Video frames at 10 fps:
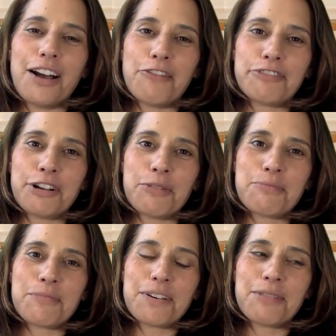
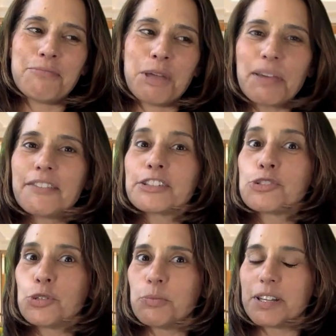from maybe having
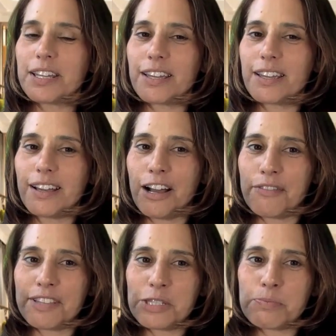too many of
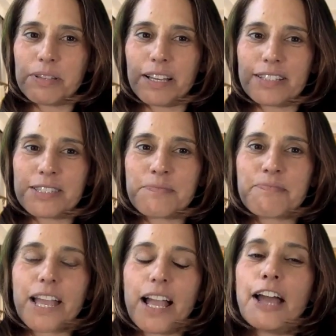these plans.
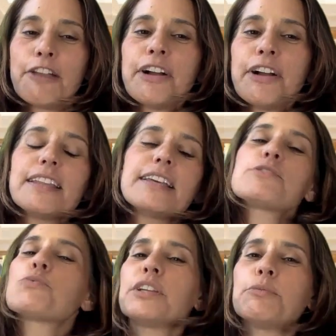And finally,
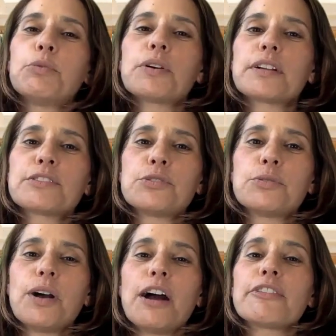it's really important
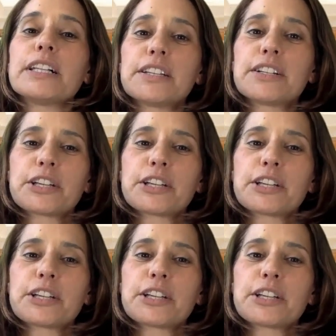to have clear